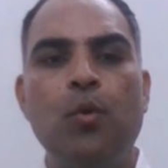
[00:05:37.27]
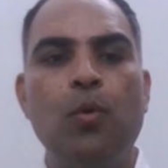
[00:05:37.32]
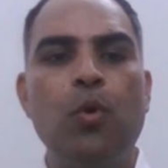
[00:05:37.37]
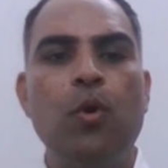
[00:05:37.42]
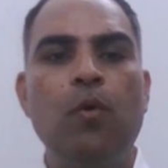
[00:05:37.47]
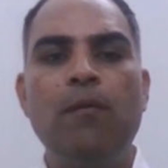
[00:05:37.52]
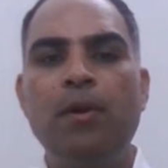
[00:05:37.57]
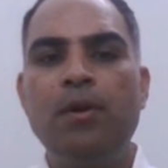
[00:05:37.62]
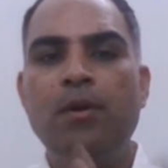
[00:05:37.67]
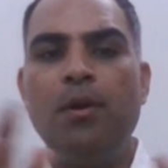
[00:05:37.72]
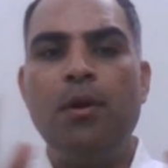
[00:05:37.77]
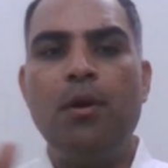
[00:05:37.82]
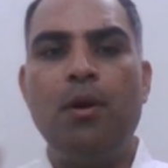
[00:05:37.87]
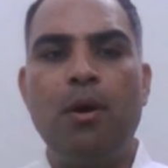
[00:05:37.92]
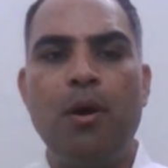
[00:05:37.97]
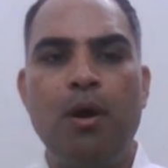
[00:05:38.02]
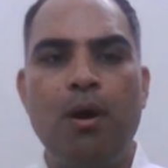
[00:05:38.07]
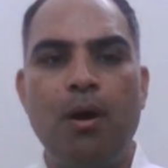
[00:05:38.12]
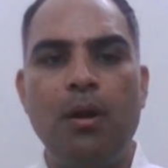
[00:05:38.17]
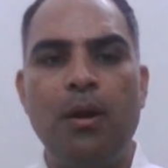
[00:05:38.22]

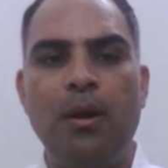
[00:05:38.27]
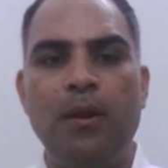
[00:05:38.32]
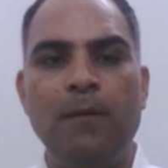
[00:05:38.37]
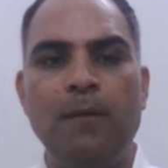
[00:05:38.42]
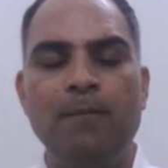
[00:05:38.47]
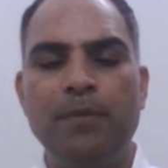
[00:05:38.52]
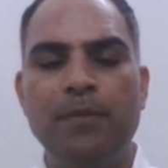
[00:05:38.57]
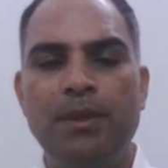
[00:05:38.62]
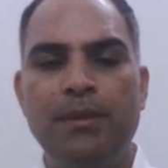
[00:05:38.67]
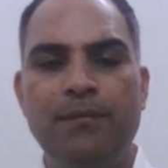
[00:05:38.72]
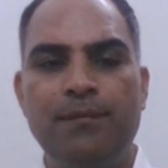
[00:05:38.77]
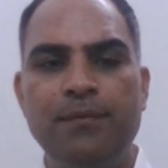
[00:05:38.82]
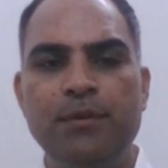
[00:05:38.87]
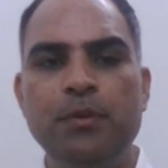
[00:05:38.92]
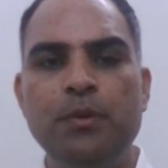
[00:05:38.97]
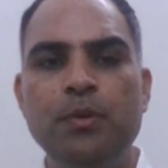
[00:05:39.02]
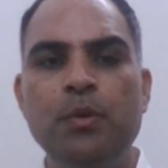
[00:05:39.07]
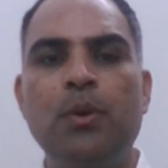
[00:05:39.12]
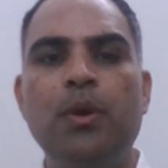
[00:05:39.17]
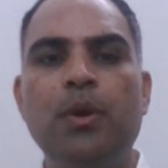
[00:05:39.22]
overall, if
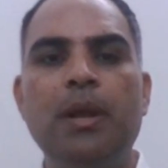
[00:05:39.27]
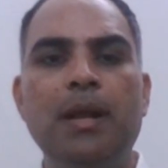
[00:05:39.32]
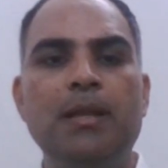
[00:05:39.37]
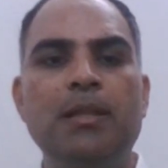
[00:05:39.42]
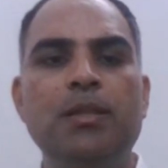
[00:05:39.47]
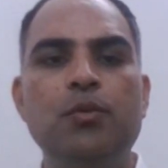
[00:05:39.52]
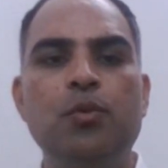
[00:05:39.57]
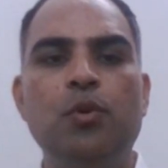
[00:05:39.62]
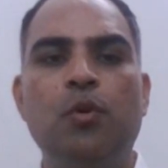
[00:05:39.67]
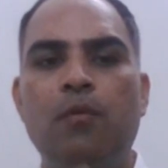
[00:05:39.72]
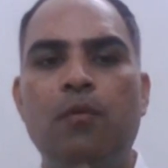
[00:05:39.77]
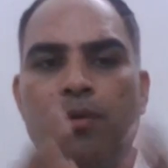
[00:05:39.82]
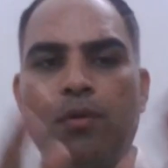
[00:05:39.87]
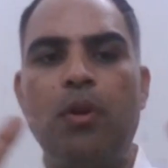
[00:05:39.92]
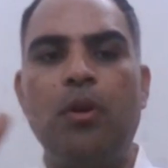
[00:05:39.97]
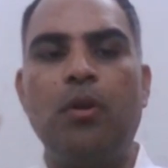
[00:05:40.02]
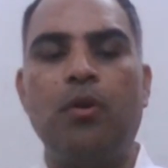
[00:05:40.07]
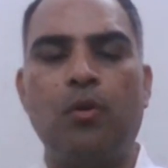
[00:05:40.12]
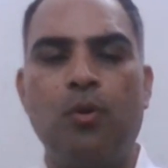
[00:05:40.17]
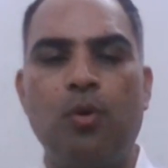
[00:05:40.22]
you look at the
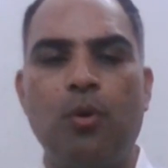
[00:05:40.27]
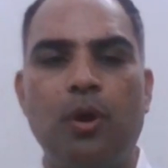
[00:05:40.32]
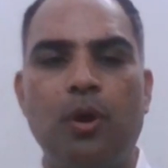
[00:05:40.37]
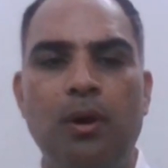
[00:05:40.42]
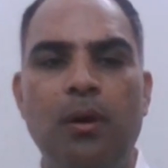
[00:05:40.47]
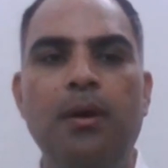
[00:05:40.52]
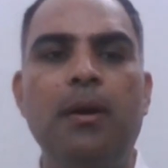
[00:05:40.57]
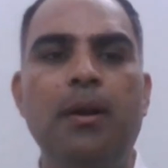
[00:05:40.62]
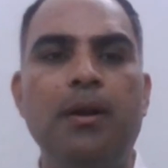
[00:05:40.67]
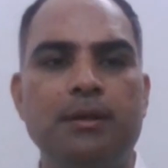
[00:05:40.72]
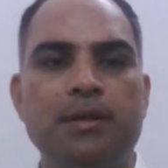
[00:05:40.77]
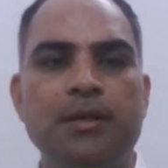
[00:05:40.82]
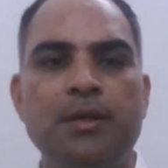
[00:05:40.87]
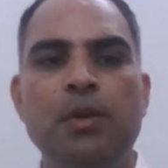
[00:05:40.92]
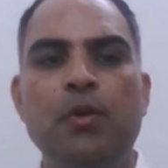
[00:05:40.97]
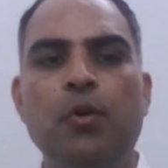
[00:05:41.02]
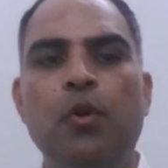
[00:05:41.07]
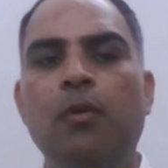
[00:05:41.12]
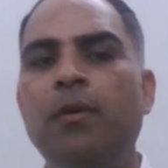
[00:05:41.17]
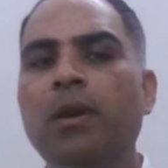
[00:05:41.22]
overall
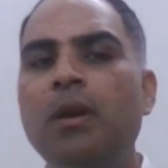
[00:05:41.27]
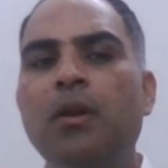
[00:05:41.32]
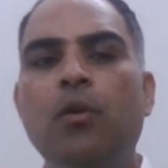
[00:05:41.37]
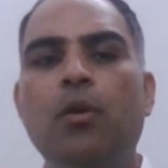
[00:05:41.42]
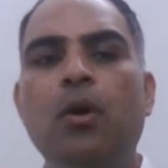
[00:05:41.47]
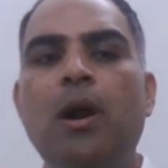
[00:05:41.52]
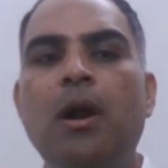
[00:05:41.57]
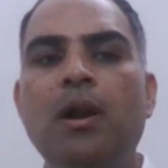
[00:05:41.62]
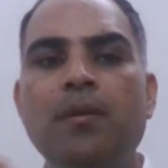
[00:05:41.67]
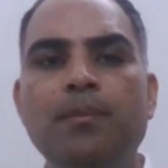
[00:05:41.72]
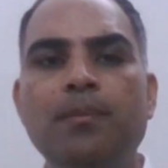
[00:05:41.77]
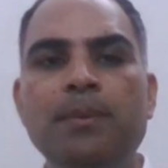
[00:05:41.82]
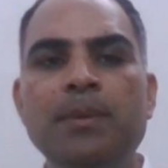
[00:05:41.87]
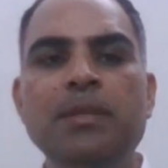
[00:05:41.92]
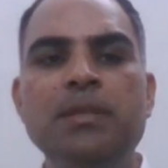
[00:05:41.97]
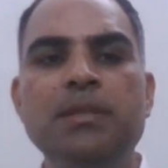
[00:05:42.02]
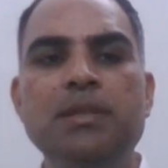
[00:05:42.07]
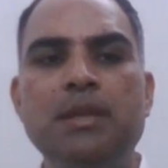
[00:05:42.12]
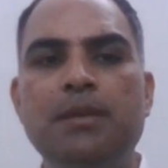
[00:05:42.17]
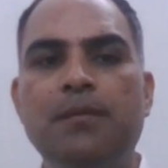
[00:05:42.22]
cohort
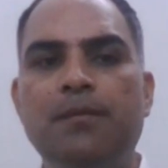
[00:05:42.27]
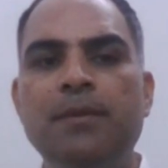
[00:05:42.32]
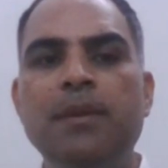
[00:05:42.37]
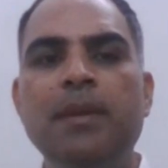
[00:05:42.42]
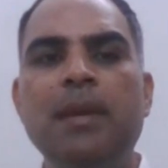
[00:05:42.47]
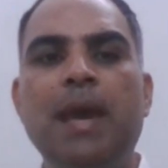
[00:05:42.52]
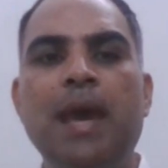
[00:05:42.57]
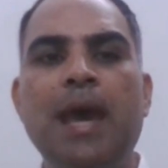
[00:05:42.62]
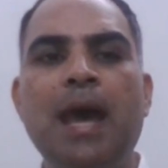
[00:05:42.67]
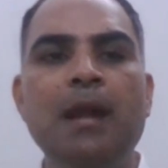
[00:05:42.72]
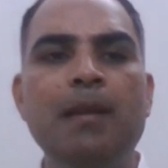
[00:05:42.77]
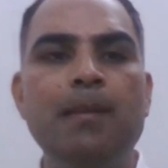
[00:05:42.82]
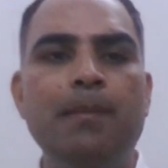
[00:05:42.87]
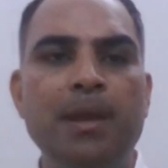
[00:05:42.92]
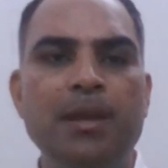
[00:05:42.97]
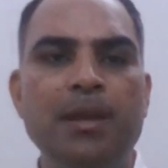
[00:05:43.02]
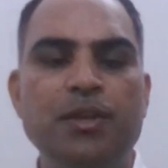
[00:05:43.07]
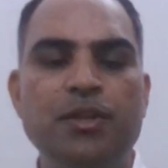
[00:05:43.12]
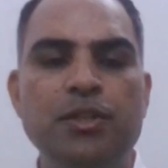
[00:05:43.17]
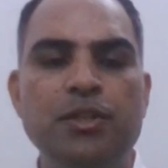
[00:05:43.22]
means we had
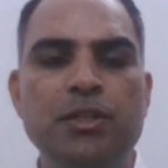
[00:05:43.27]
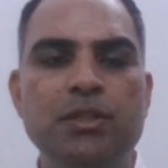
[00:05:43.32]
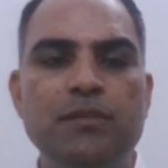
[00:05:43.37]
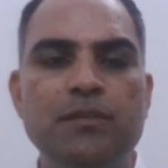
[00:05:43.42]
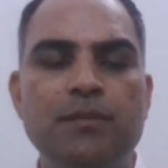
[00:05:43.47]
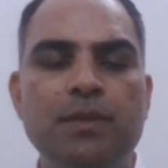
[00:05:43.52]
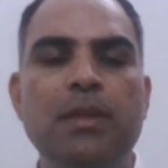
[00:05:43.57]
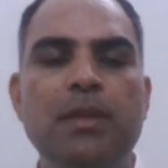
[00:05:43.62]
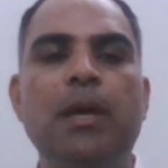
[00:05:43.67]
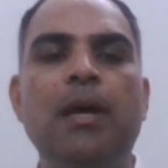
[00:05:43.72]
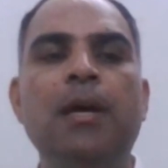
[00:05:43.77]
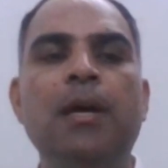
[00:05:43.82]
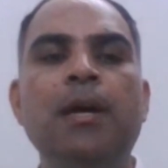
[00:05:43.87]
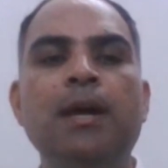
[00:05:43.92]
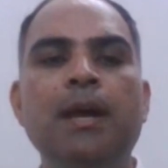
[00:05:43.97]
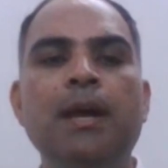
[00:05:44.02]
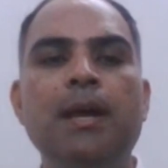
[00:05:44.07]
patients with the